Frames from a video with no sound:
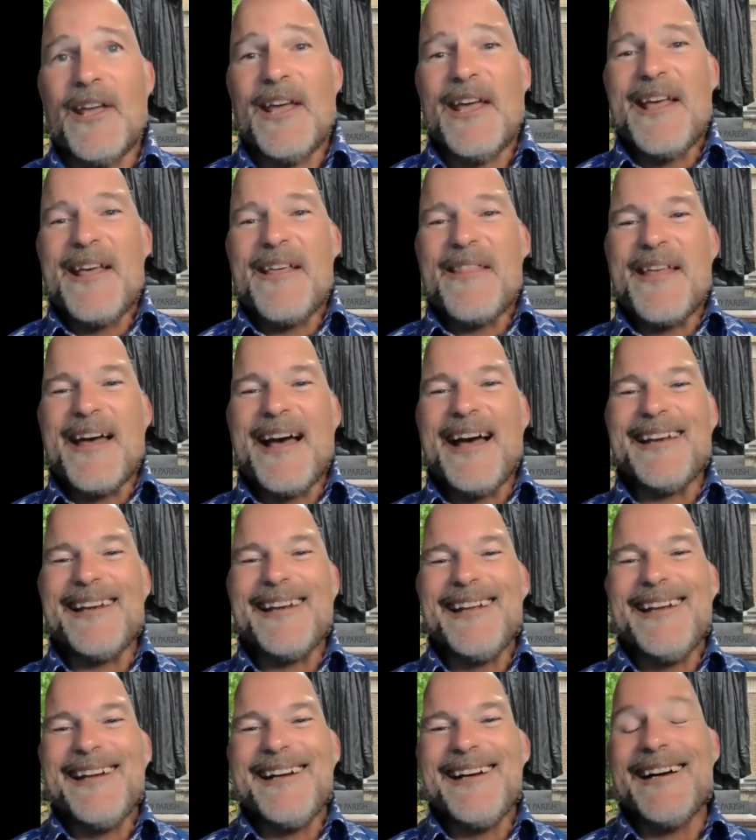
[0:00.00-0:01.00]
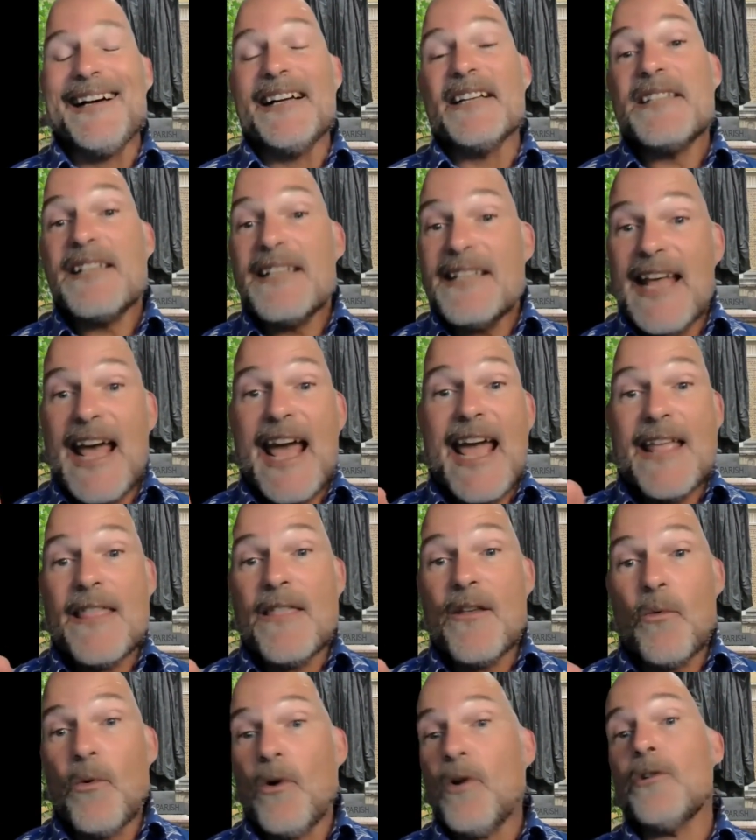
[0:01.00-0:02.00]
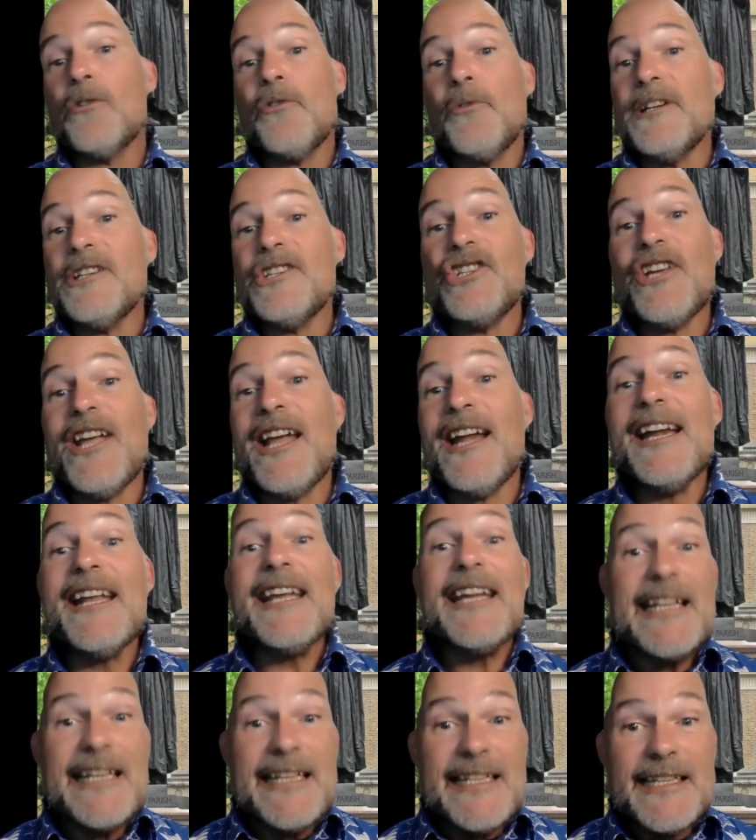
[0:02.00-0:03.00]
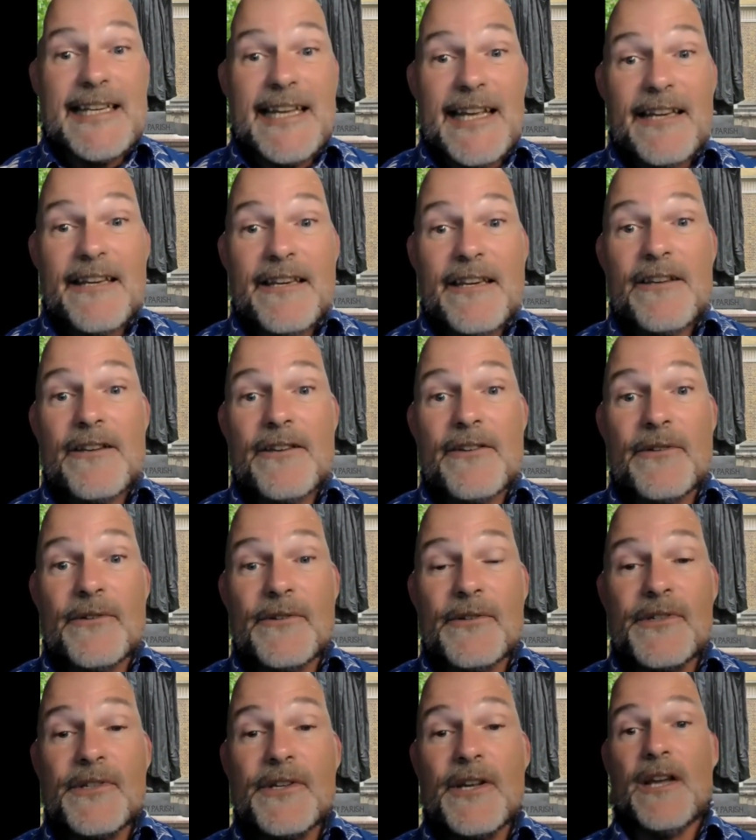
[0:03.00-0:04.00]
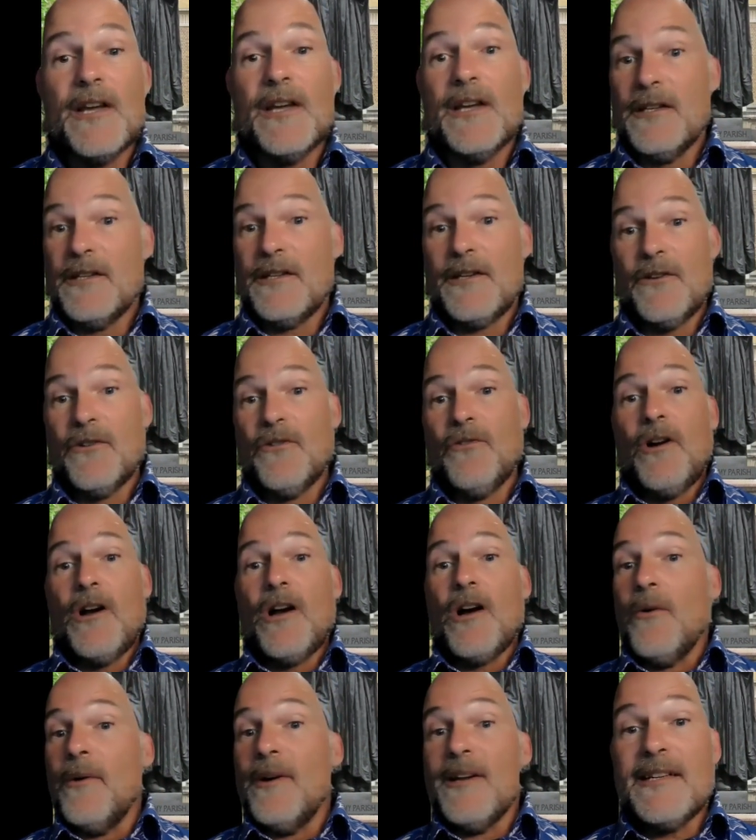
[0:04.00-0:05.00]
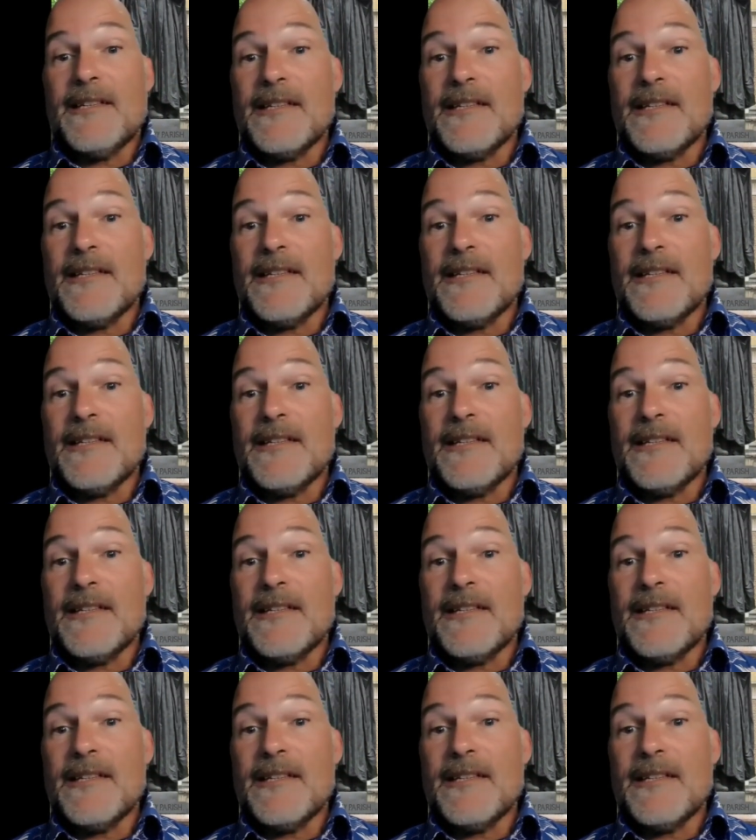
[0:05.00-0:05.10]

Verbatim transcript: out that uh, today in the world, Christianity continues to grow.